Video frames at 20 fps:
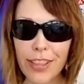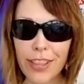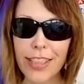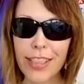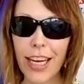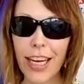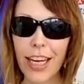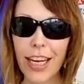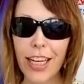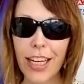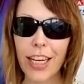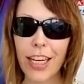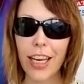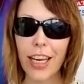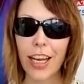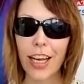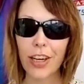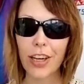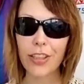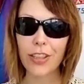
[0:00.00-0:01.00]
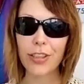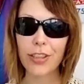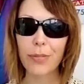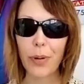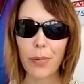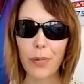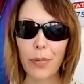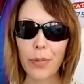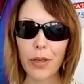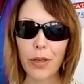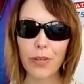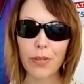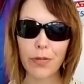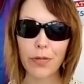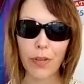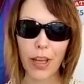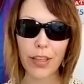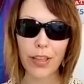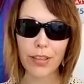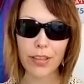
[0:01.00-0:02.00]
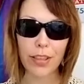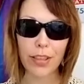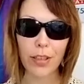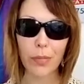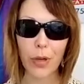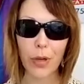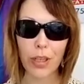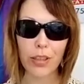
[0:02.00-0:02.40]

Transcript: today, our Department of Defense and